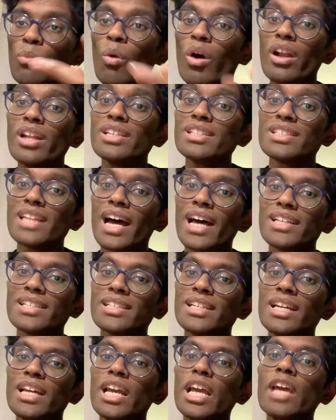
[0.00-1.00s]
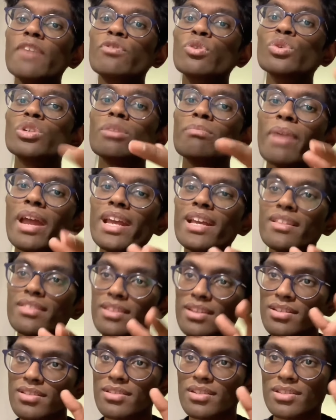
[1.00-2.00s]
And one is that if you were to
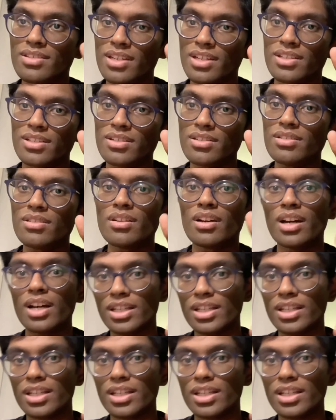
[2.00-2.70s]
make this decision